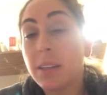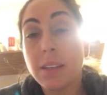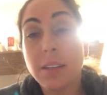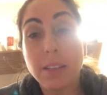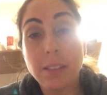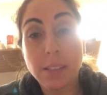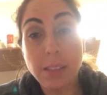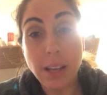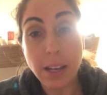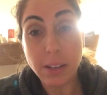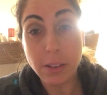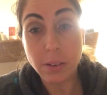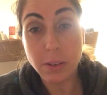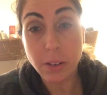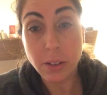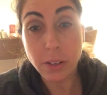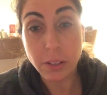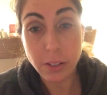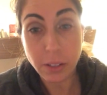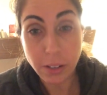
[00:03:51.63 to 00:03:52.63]
is that you
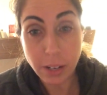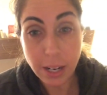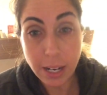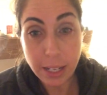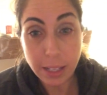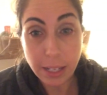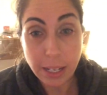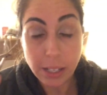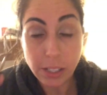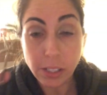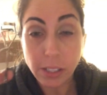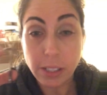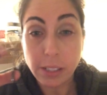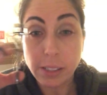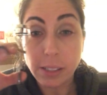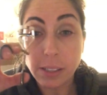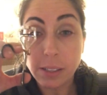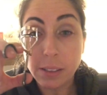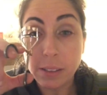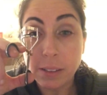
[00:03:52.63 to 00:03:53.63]
curl your
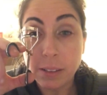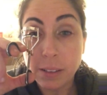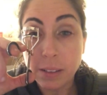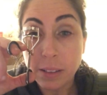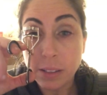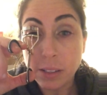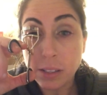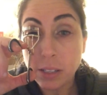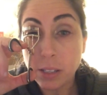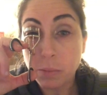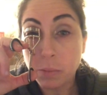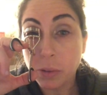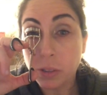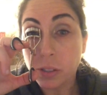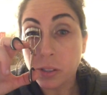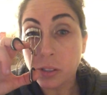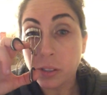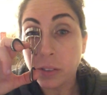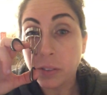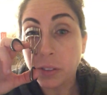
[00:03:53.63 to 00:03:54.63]
eyelashes to
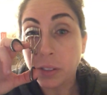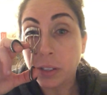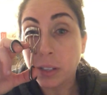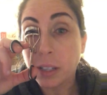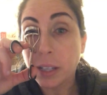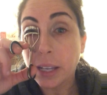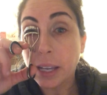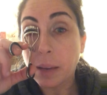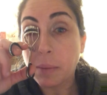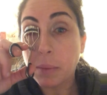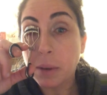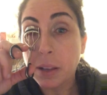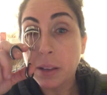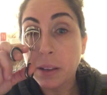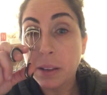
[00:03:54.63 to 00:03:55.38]
preserve your claim.